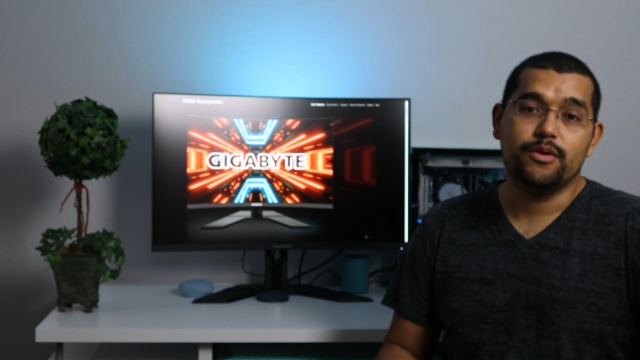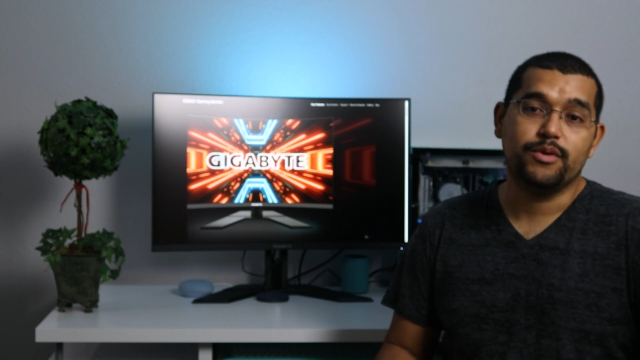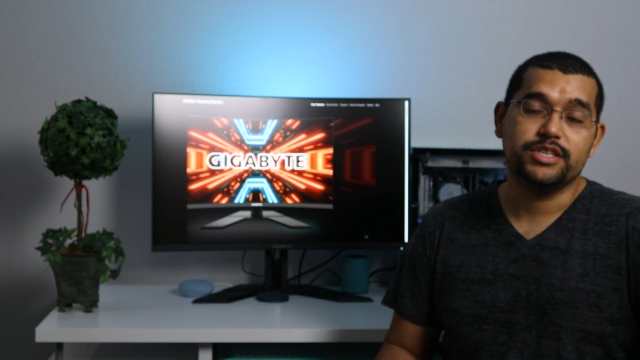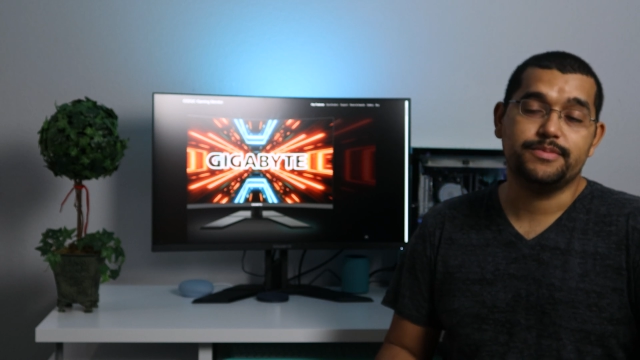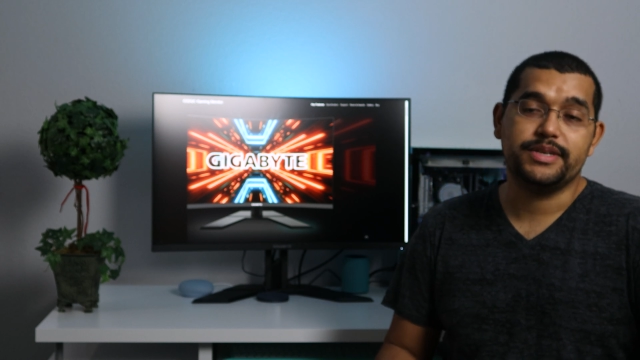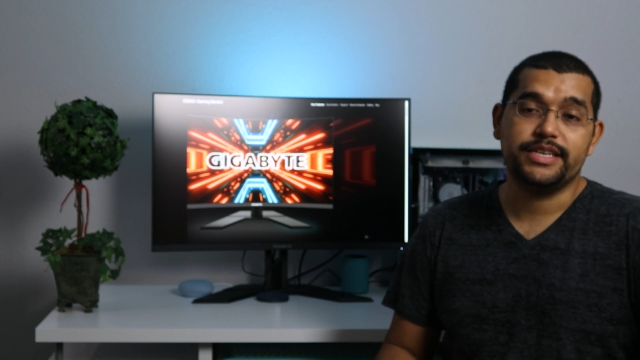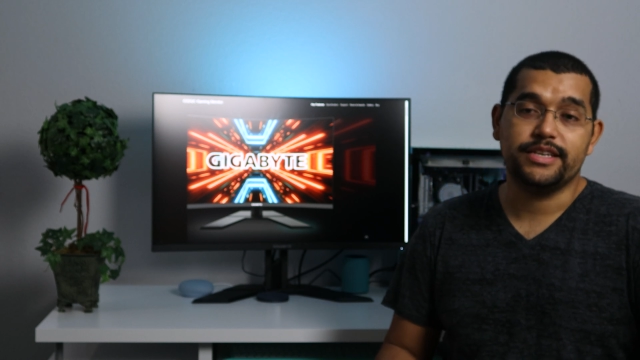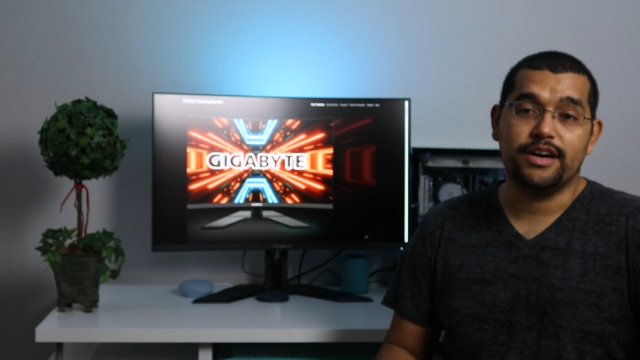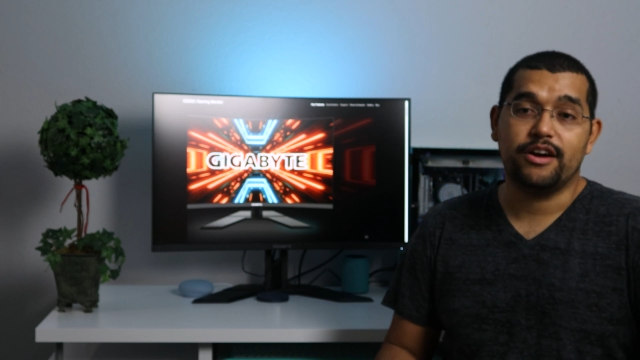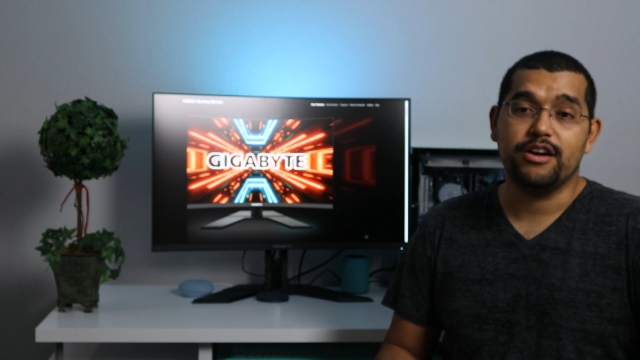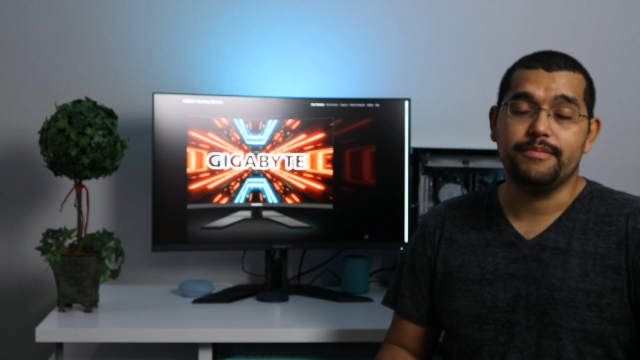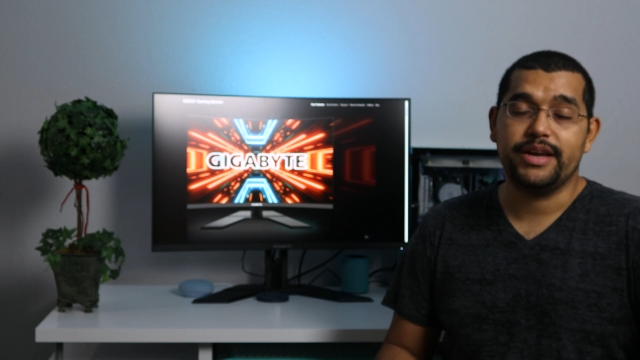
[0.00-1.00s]
was being
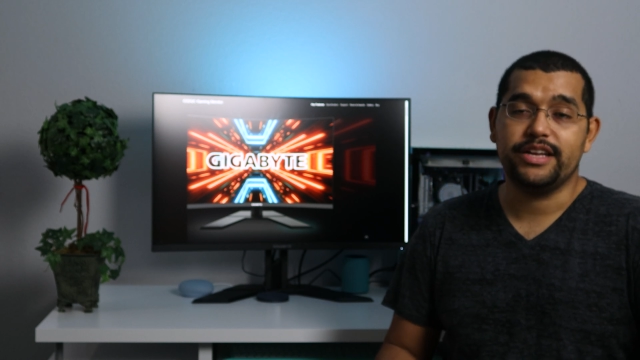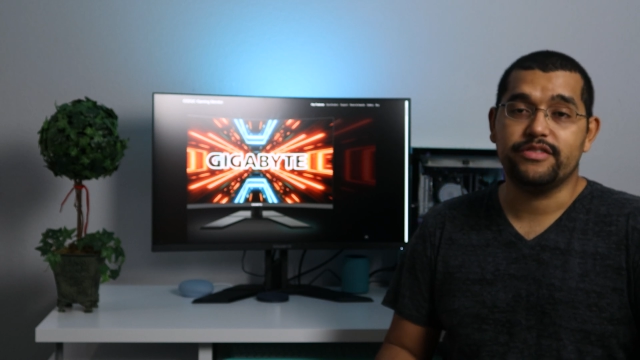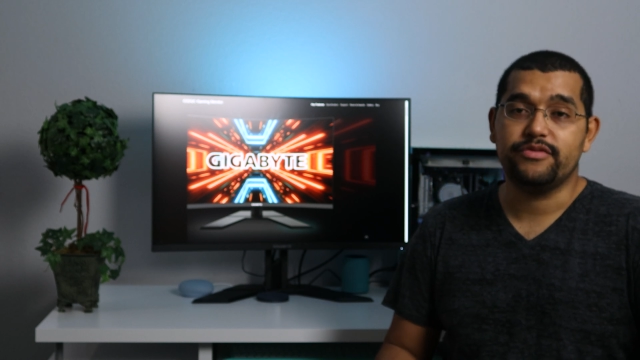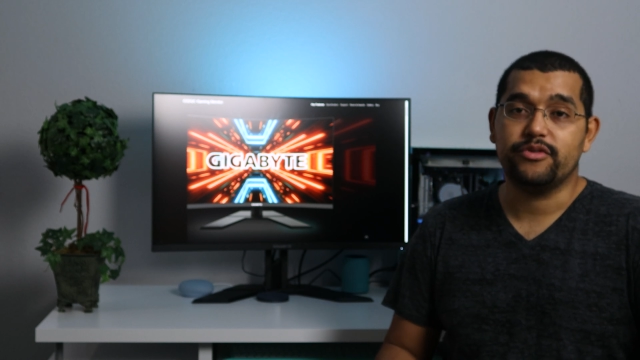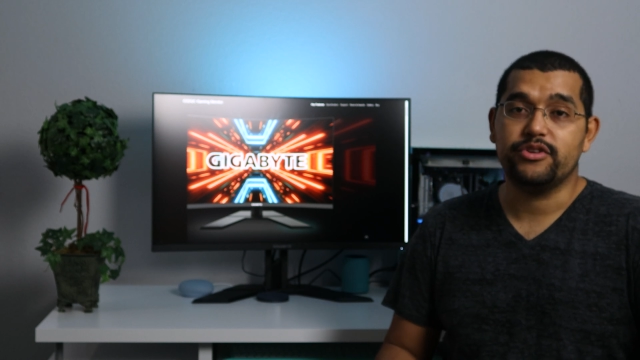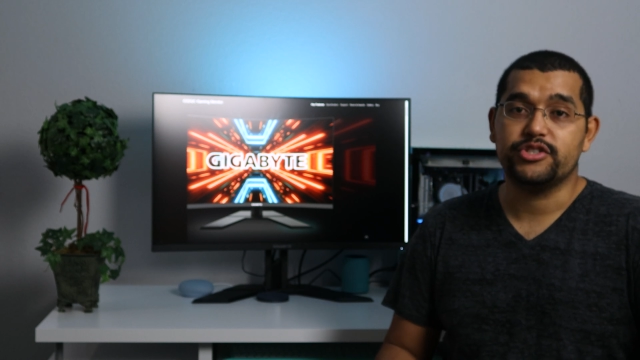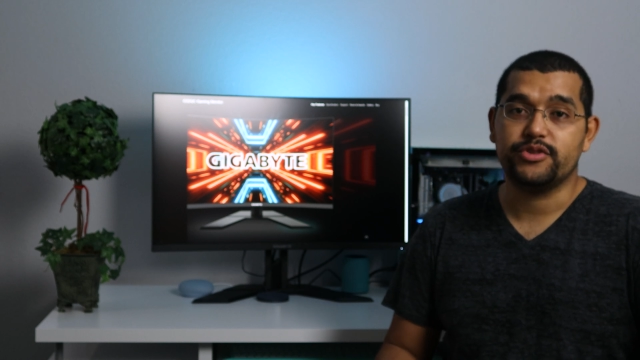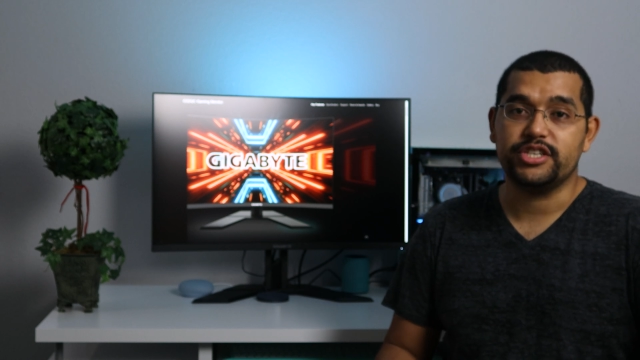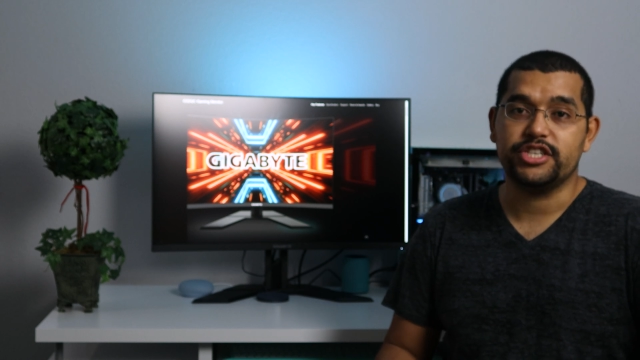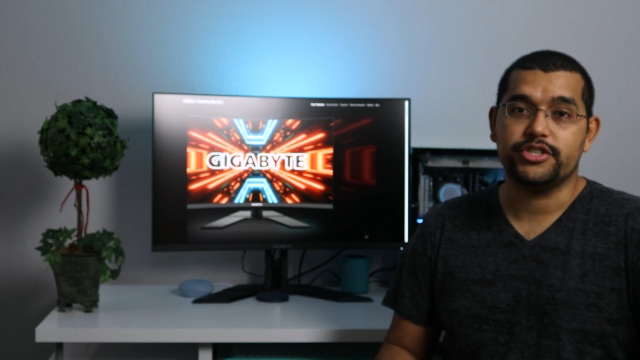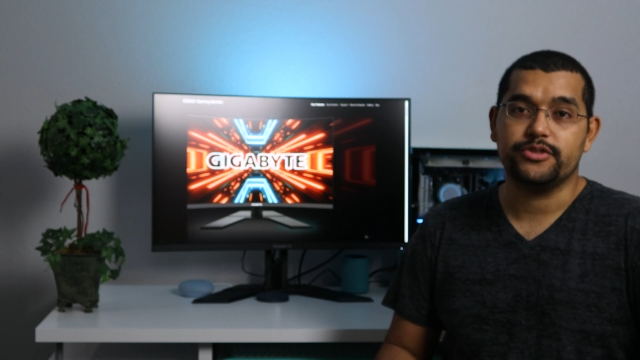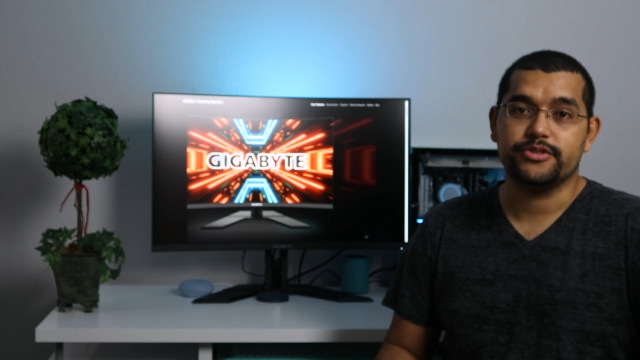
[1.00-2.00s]
RMA'd for
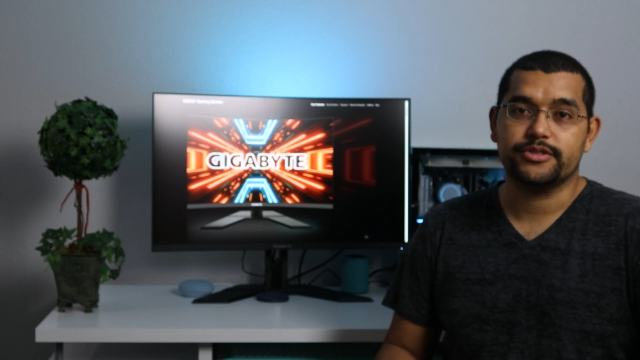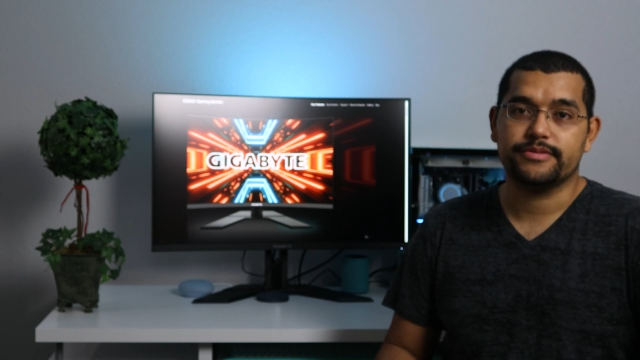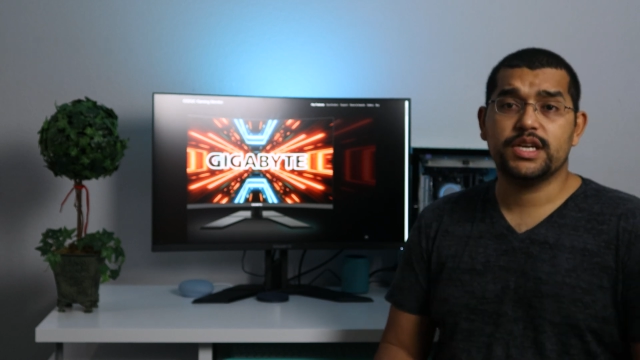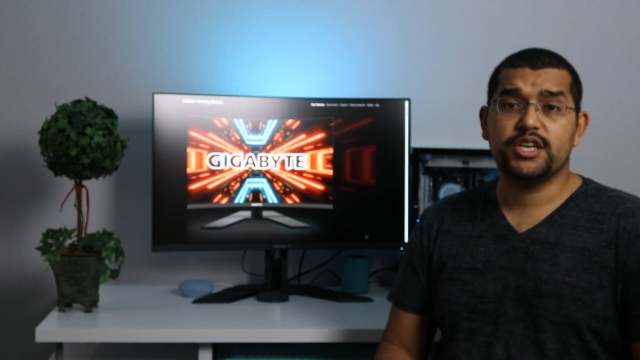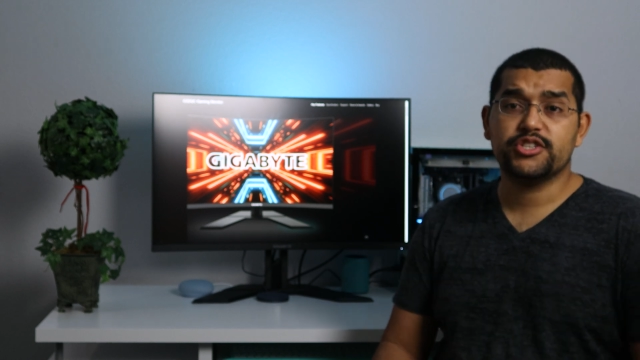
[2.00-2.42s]
screen issues.